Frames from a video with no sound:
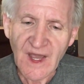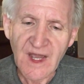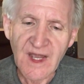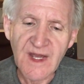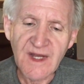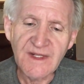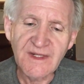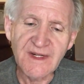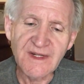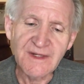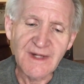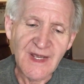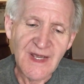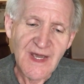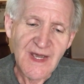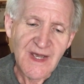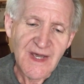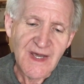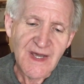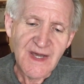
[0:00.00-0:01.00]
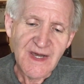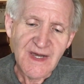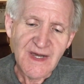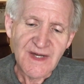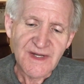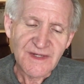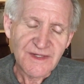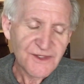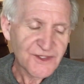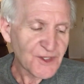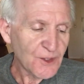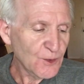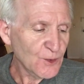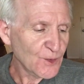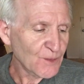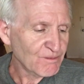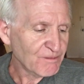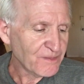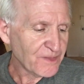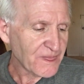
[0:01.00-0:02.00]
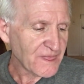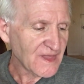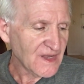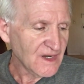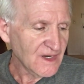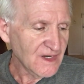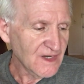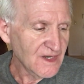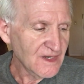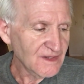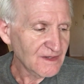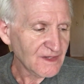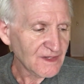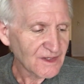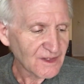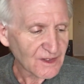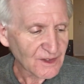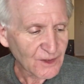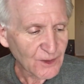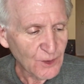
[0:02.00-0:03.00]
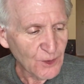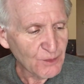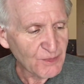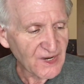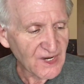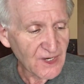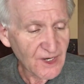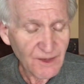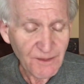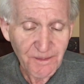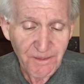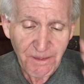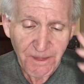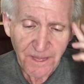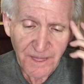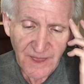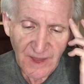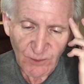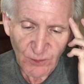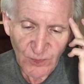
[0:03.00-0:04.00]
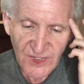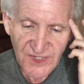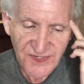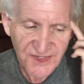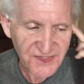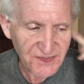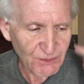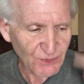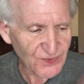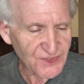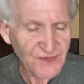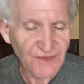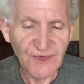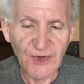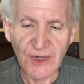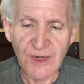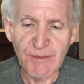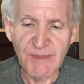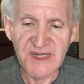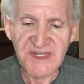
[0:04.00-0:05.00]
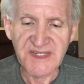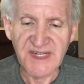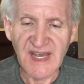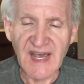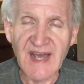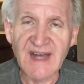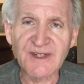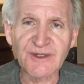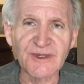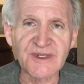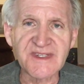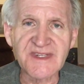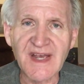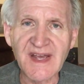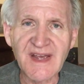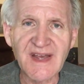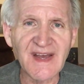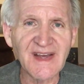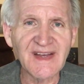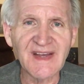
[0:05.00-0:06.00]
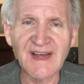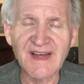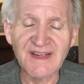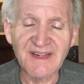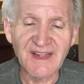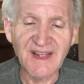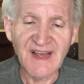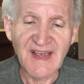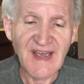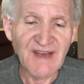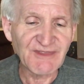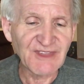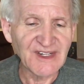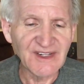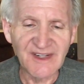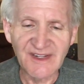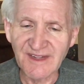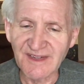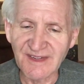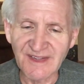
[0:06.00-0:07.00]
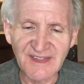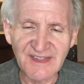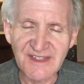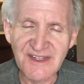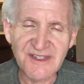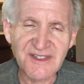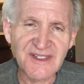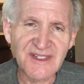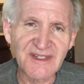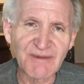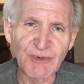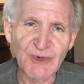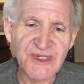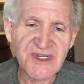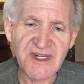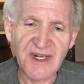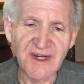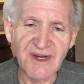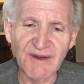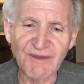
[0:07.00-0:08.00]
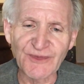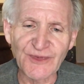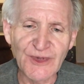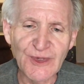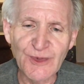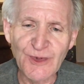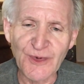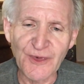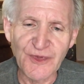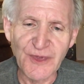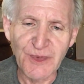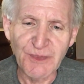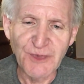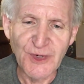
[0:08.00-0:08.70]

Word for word: And so uh, Colbert was was a very busy actress. I, I, I have to just recite a few of the